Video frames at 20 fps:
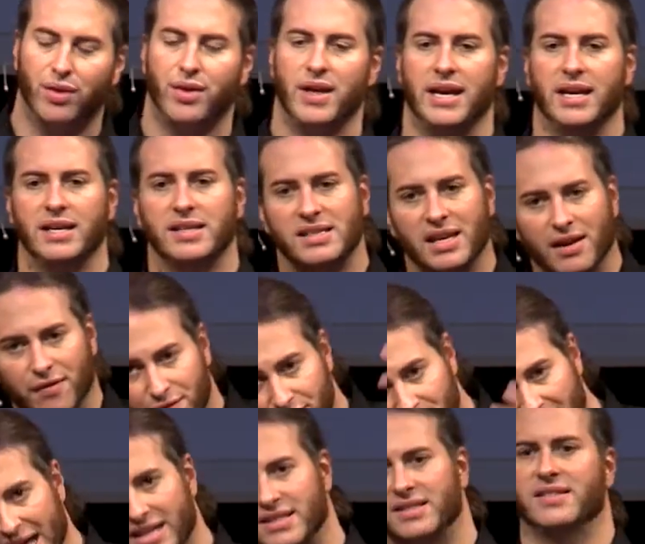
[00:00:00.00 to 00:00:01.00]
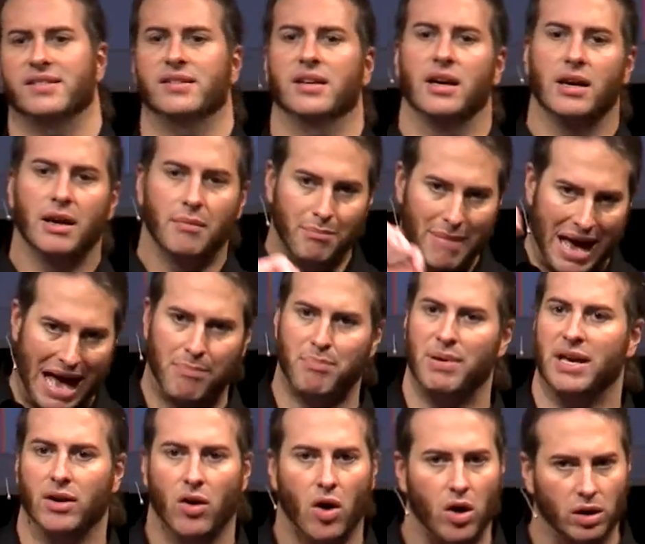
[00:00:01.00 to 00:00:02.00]
things, effects,
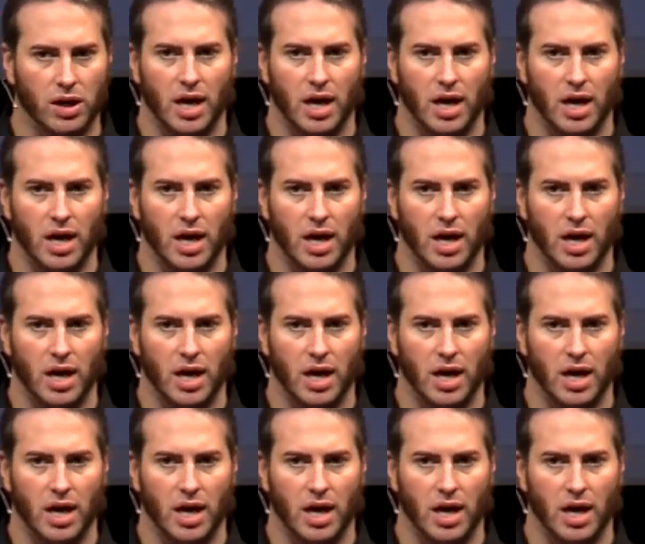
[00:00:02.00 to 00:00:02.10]
mapping, all